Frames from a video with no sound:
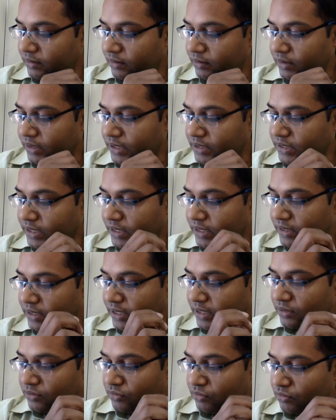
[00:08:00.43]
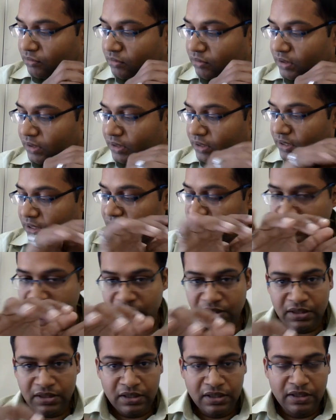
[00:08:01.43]
they said that
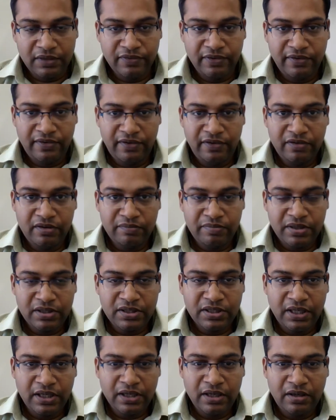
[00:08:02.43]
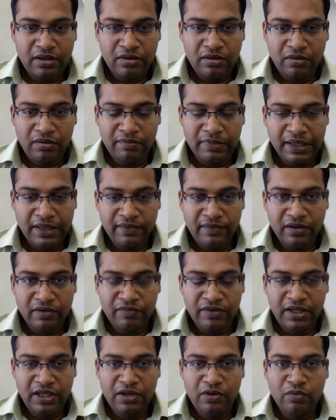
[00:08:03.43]
this 51% control by way of
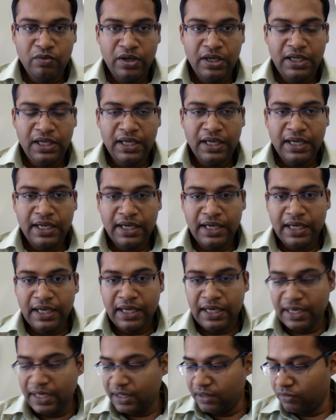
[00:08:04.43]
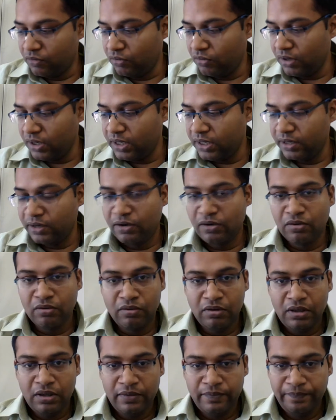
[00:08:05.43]
equity or
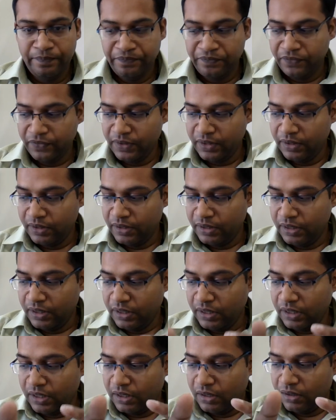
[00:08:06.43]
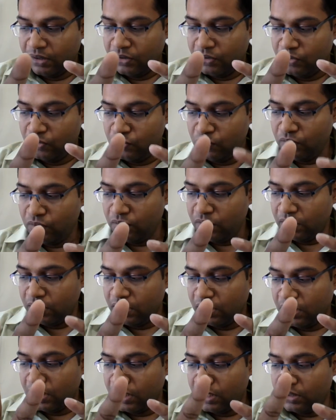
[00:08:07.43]
control
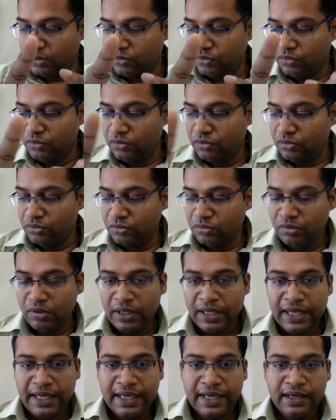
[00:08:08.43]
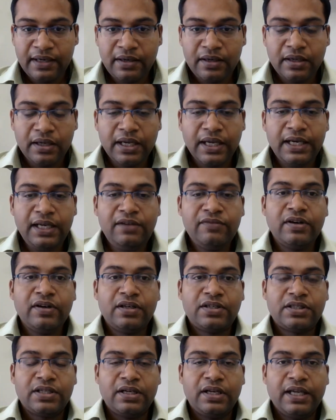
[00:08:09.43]
to act any
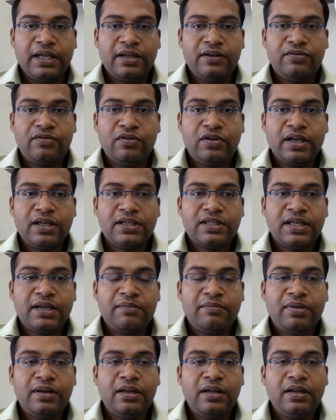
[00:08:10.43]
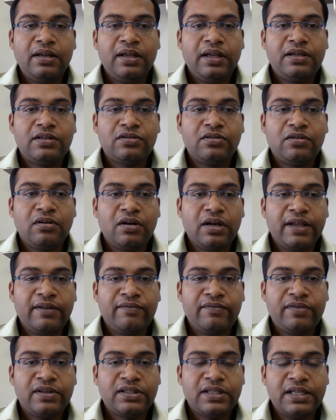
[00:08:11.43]
function. Like for example, it's not
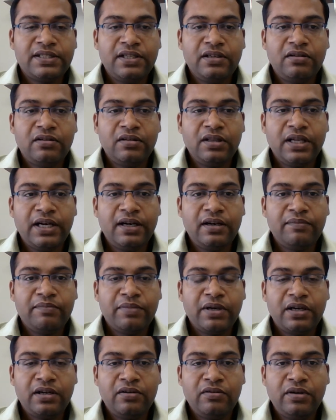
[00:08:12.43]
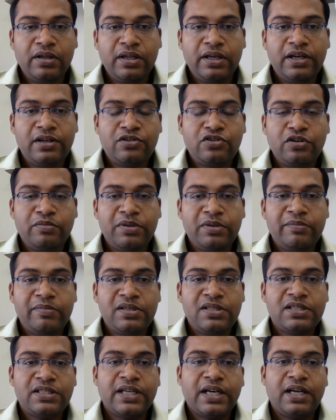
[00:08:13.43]
emphasizing on that particularly, it should be the
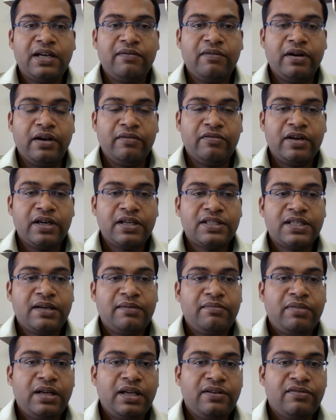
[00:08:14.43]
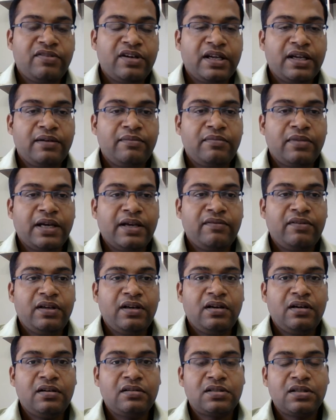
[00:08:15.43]
business activity. For example, if I am having
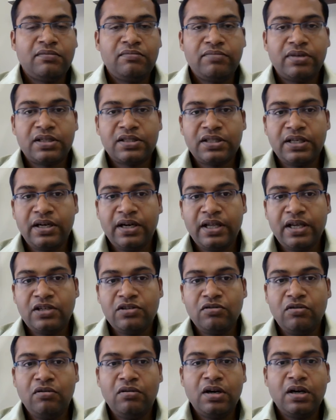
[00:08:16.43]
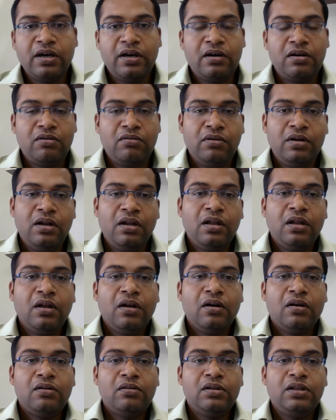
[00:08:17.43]
some percentage or control
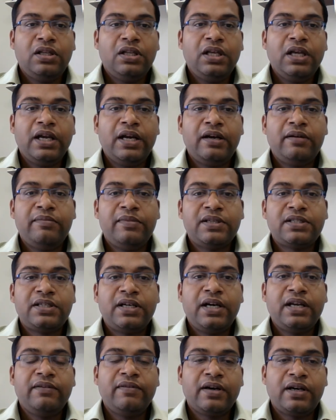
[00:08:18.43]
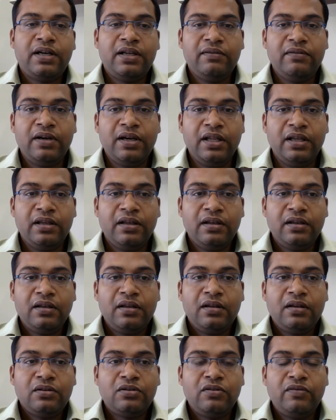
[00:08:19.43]
on the administrative activity,
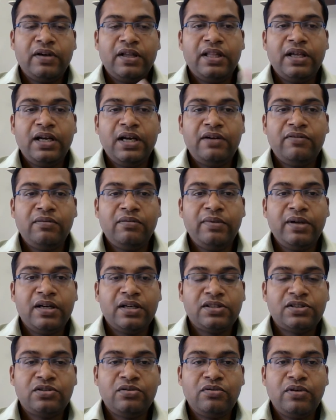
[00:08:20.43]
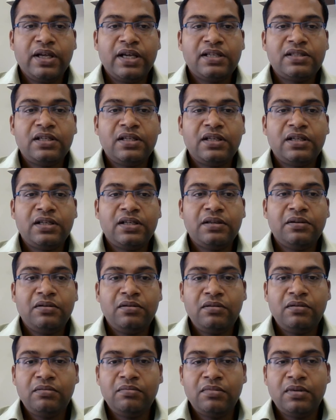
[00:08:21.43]
so whether it will be construed as a
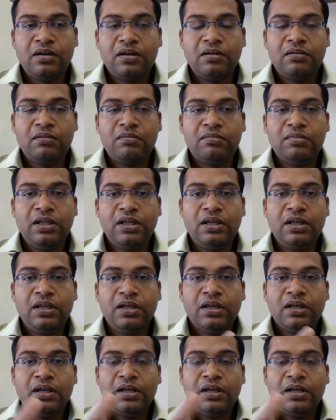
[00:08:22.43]
the